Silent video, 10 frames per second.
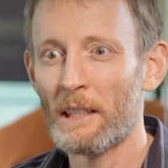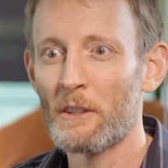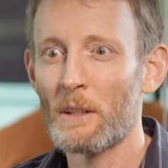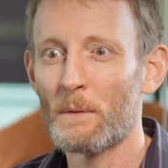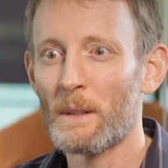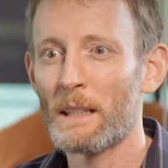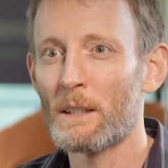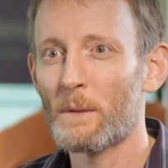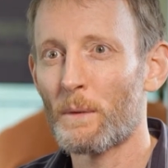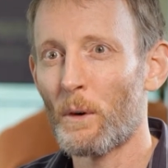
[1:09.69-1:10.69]
energy
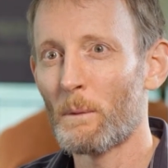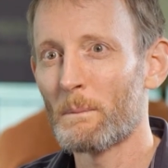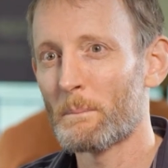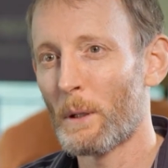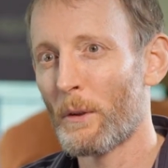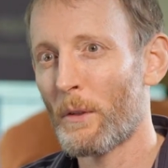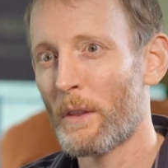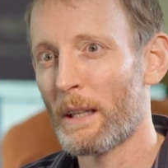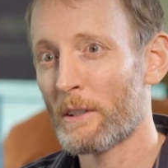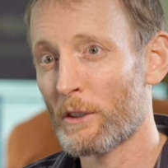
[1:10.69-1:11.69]
feeds from
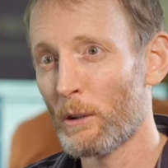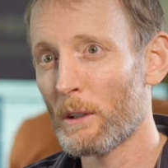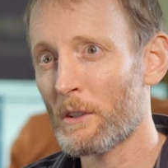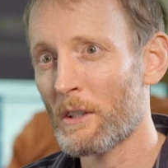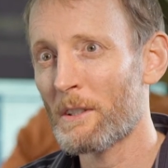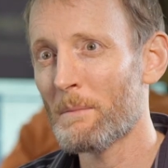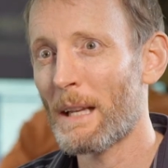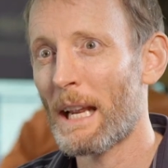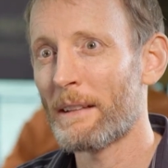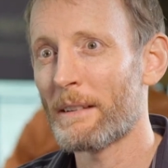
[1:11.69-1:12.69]
both their solar
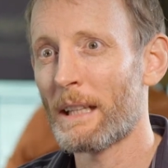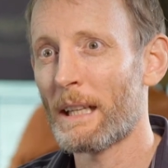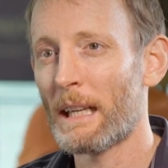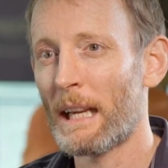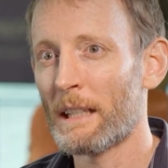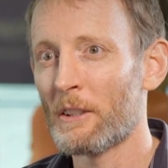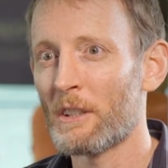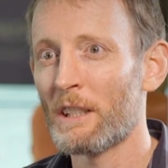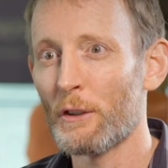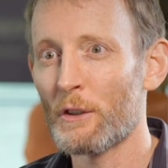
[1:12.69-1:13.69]
system and their
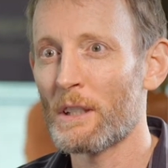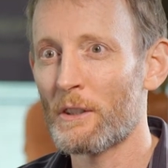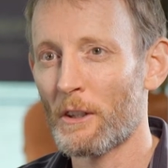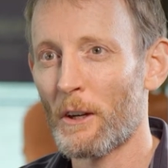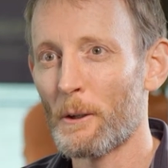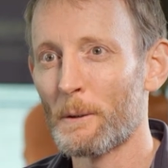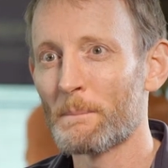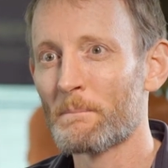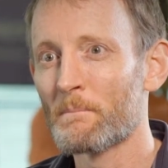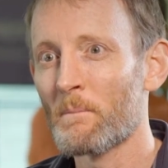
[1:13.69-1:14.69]
energy usage at
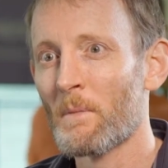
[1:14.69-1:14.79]
home.